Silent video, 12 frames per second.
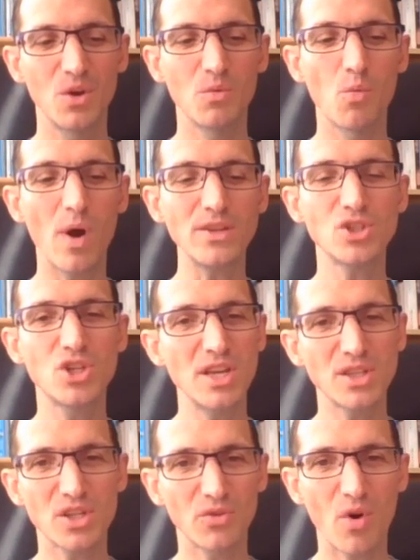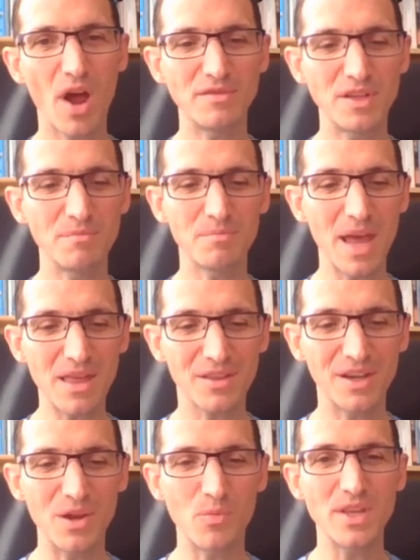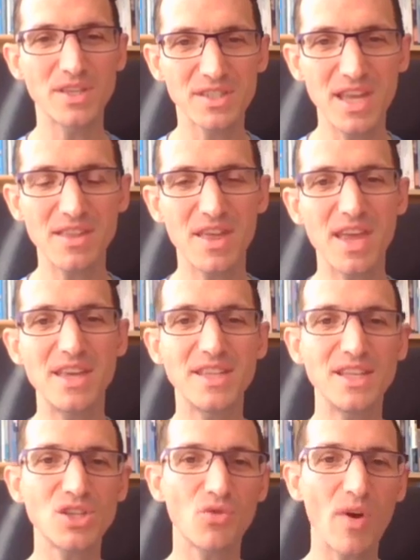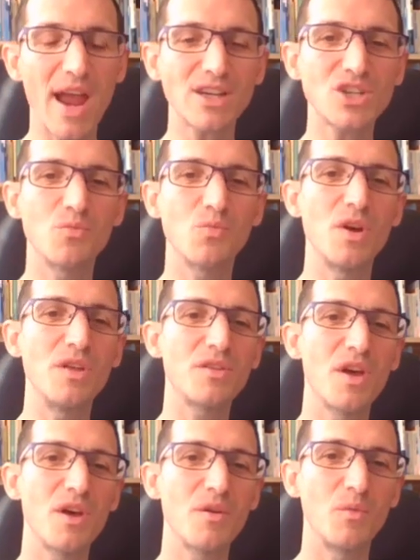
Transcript: Well, once Jesus arrived in Bethany, we see that his interaction with